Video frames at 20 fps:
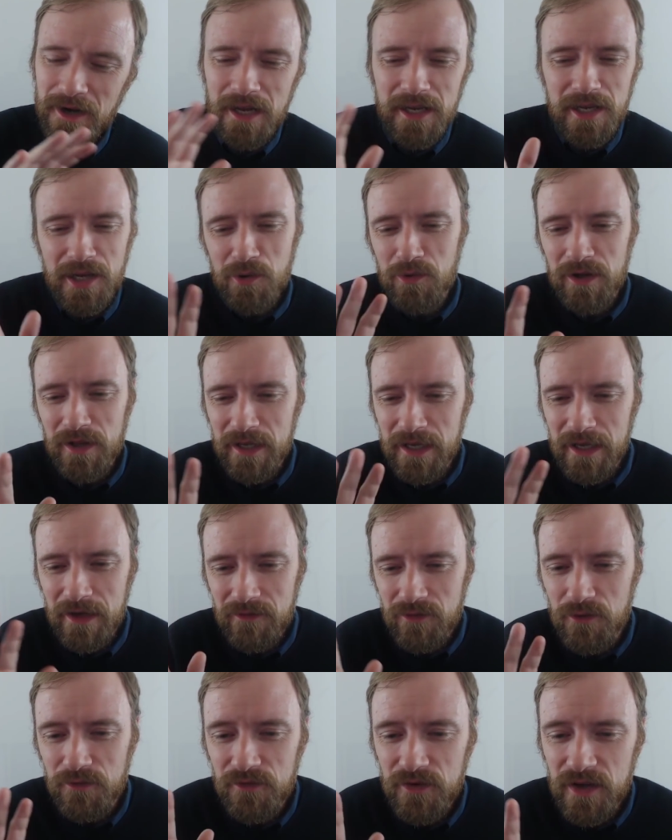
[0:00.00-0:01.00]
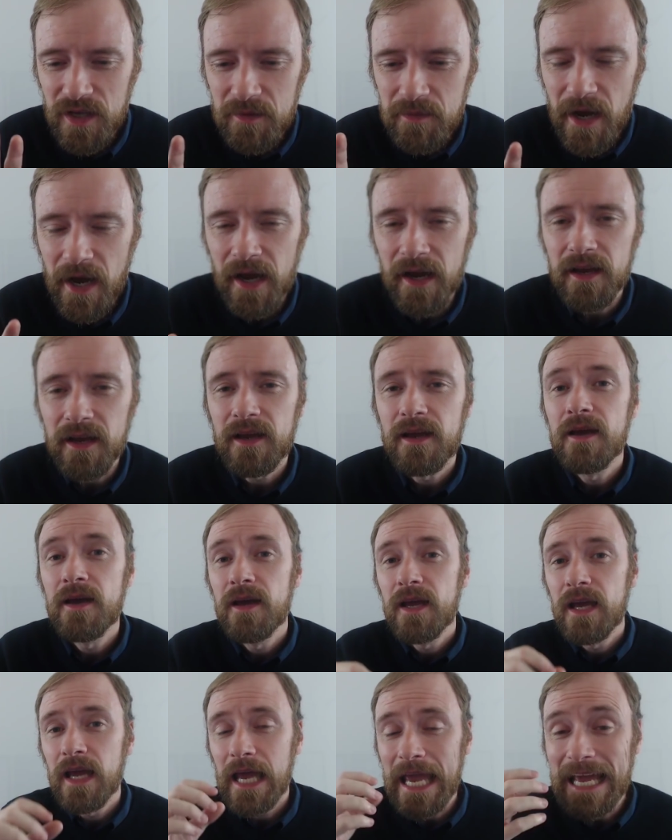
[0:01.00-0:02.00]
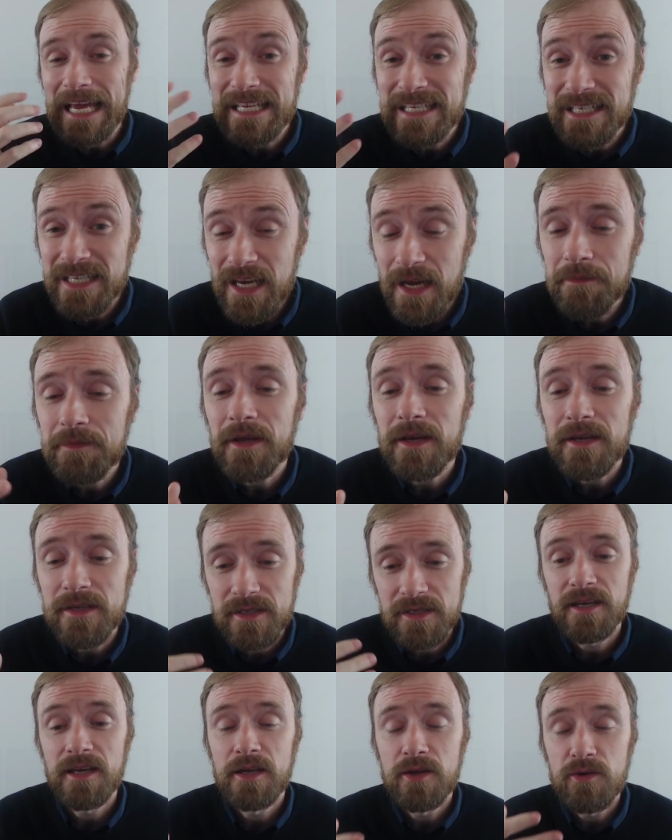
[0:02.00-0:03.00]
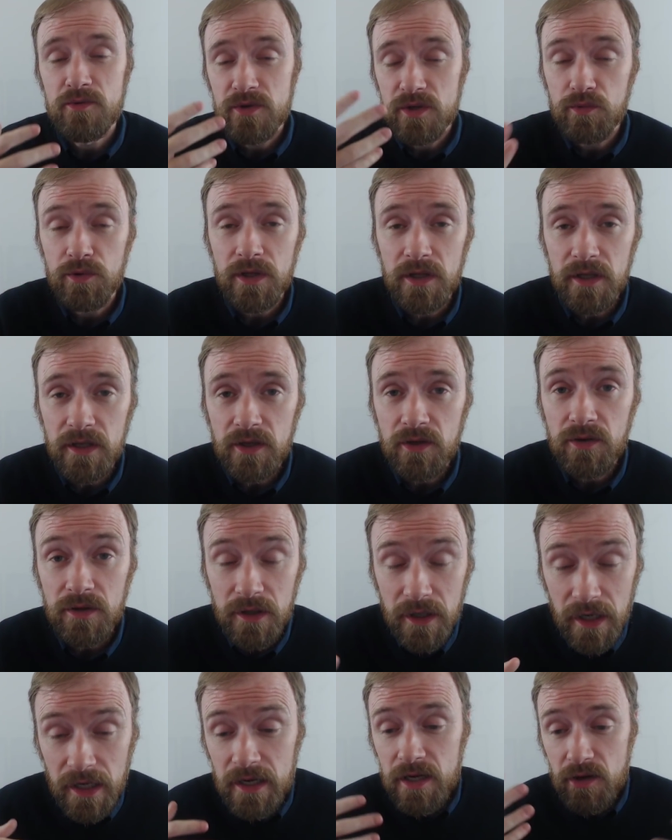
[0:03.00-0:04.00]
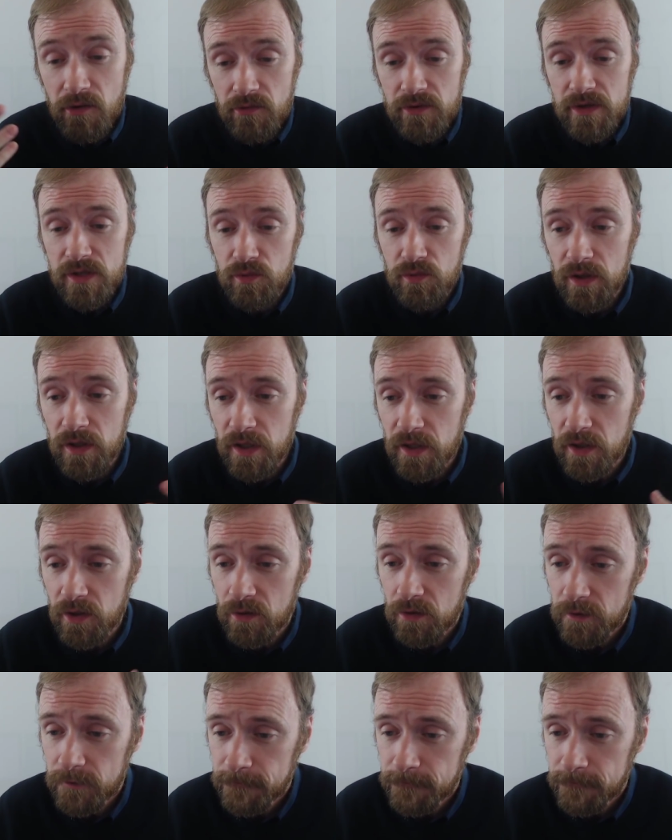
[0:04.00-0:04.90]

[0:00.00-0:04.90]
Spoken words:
I didn't really give you feedback, except I said it was really good, and it was really good.